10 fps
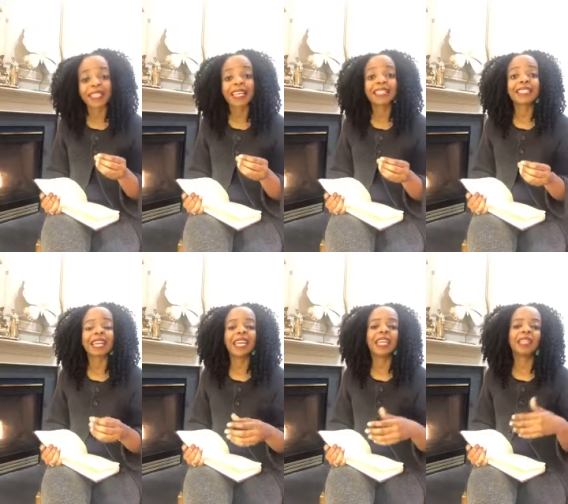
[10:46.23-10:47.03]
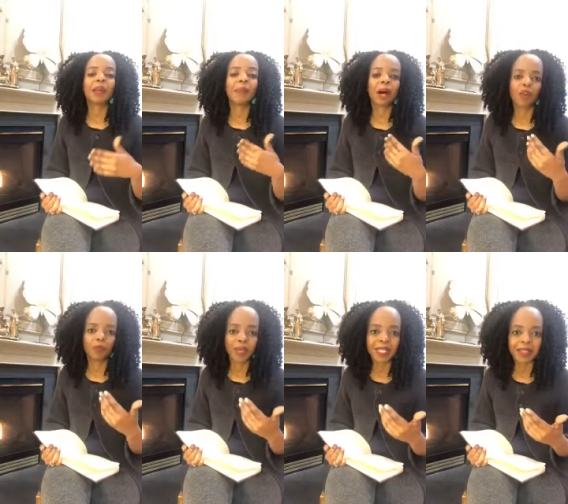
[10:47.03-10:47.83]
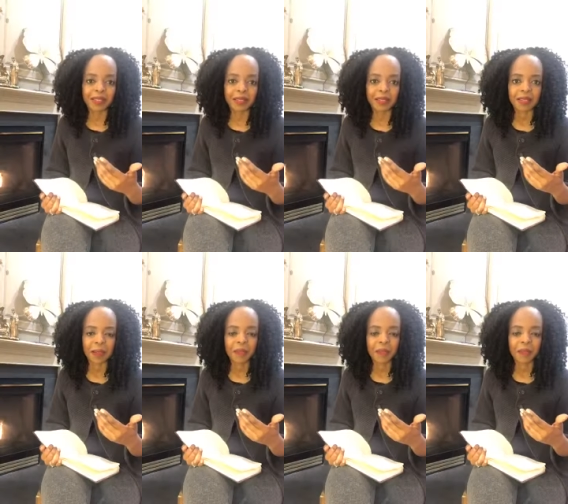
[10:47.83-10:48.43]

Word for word: Let's say it's about business.